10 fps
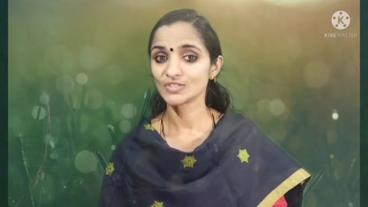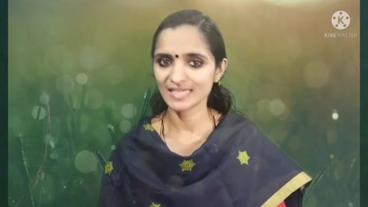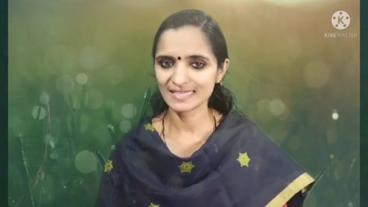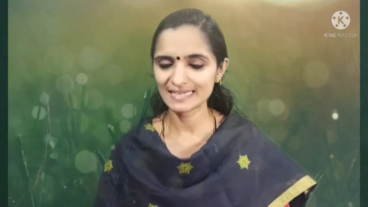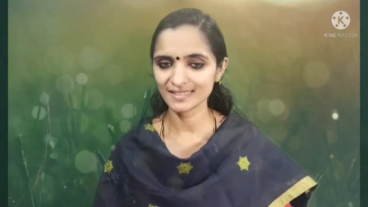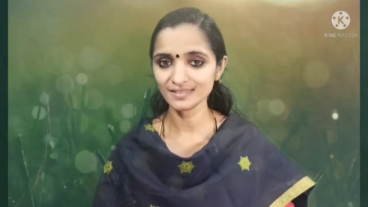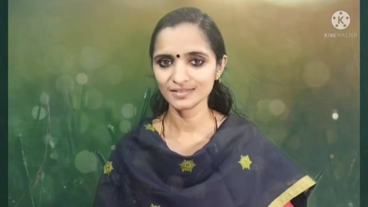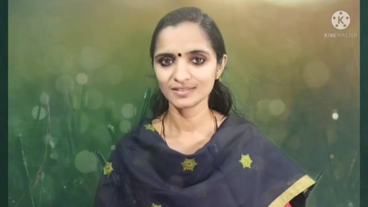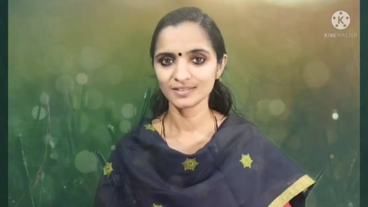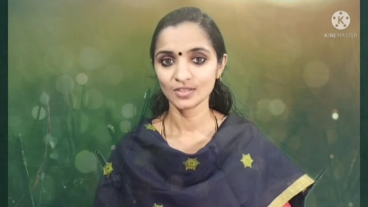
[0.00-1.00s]

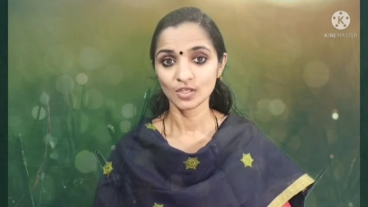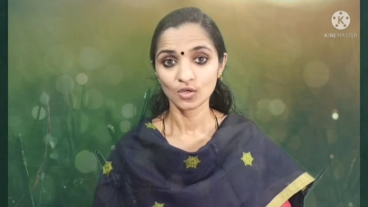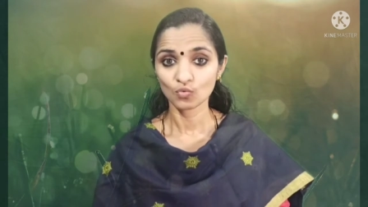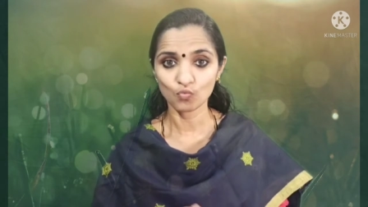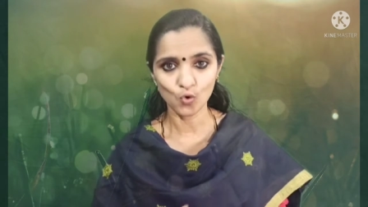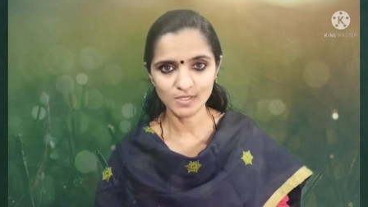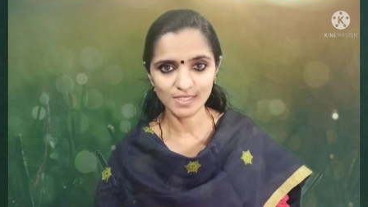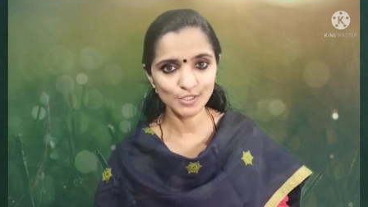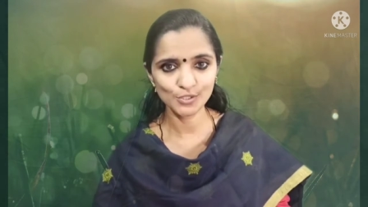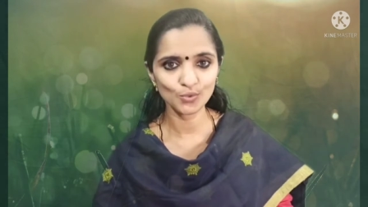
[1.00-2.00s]
Children, was
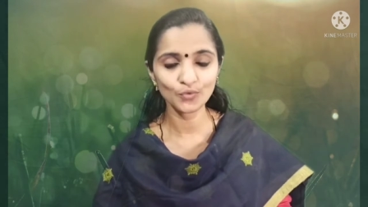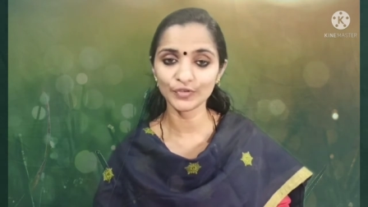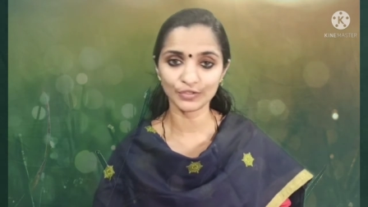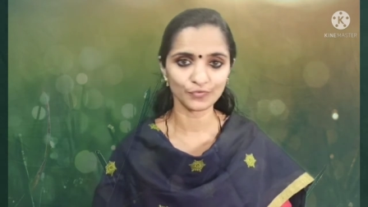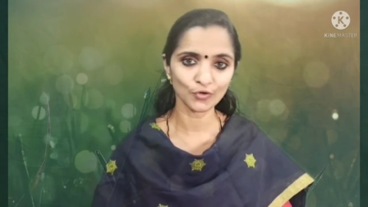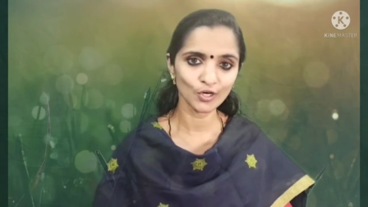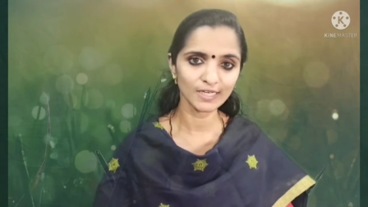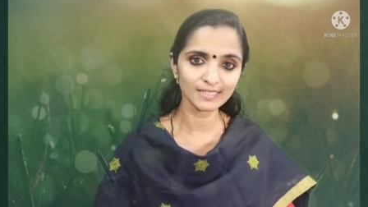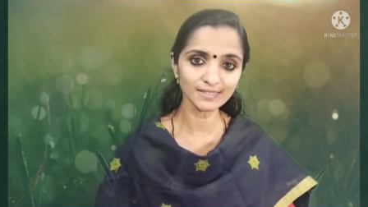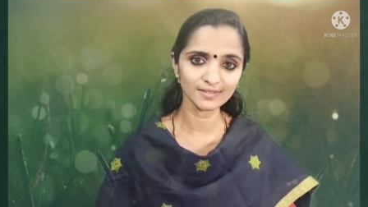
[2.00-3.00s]
the shoe fit for
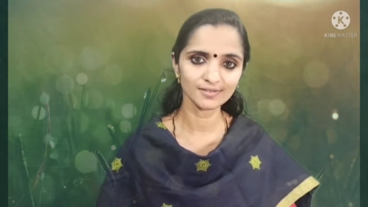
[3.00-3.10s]
her?